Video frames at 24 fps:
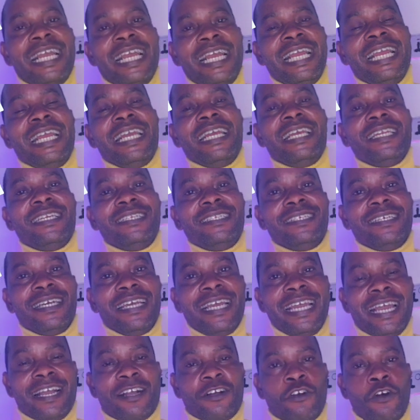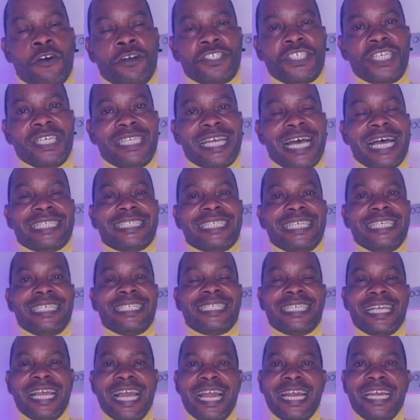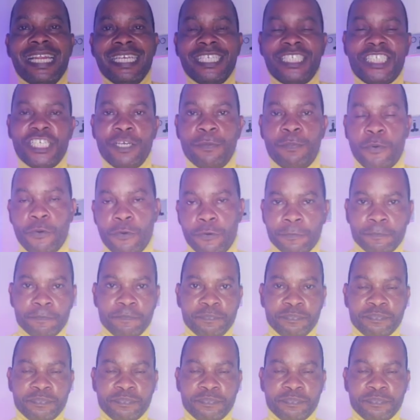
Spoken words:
in a country that is eligible,